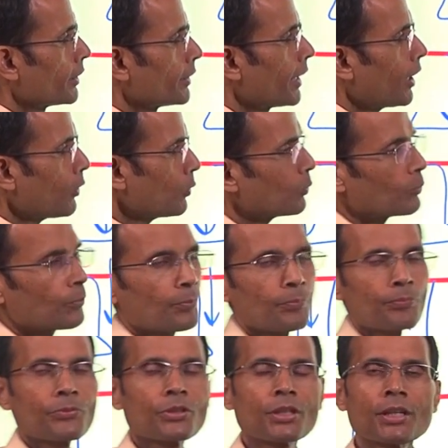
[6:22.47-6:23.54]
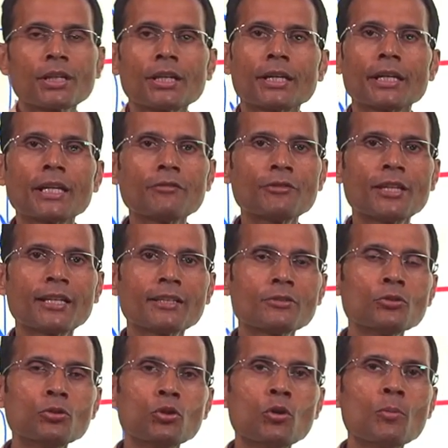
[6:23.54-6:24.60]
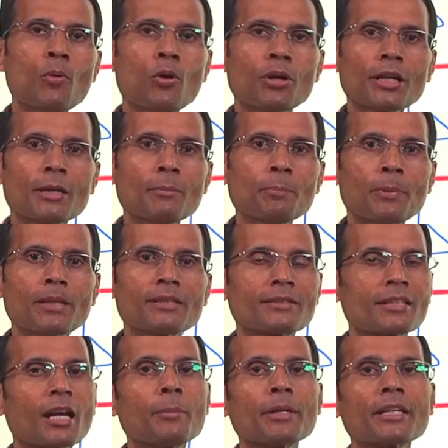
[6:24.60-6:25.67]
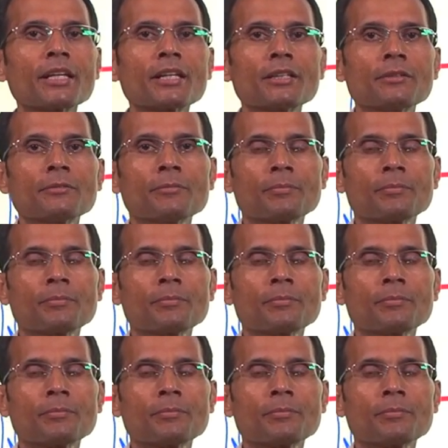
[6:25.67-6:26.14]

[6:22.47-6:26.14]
Now, if there is no more impulse coming in,